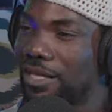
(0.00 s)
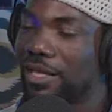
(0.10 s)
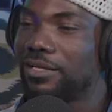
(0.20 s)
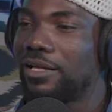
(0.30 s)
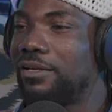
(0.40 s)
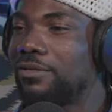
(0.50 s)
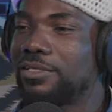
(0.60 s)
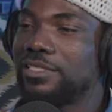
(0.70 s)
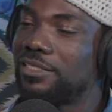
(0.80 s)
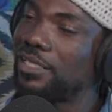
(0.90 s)
And then
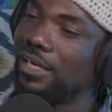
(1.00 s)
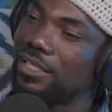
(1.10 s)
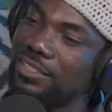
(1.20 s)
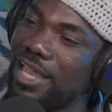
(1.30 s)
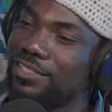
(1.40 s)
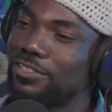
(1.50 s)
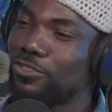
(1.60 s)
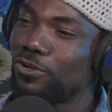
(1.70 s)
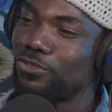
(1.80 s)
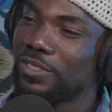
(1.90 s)
C-list artists
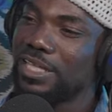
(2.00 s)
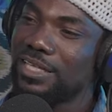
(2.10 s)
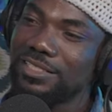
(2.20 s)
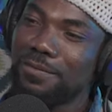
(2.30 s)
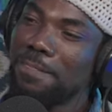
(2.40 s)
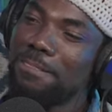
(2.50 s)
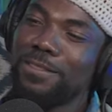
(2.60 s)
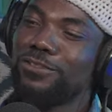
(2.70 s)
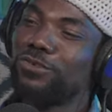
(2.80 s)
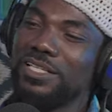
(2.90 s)
also get
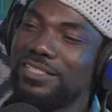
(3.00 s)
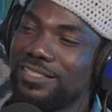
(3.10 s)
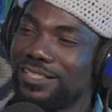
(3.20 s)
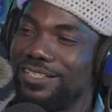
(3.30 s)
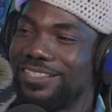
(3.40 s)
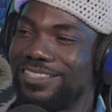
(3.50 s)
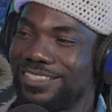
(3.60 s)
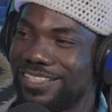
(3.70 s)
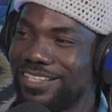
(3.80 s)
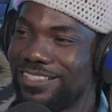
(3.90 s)
20
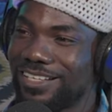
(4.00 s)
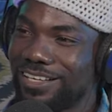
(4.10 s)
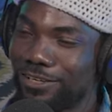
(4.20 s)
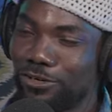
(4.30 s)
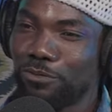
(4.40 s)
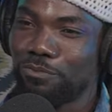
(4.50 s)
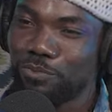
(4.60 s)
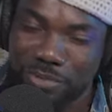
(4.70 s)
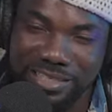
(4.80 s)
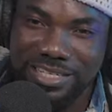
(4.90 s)
CDs, you know.
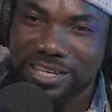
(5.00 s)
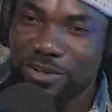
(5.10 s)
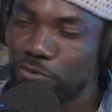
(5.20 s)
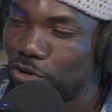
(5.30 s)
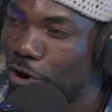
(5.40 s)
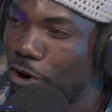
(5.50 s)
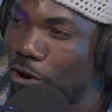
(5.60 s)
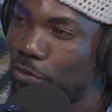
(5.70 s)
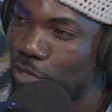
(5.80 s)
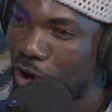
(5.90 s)
But we are
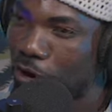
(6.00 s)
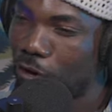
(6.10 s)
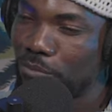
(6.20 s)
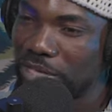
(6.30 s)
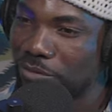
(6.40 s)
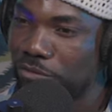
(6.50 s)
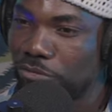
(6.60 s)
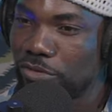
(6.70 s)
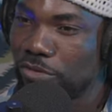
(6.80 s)
all being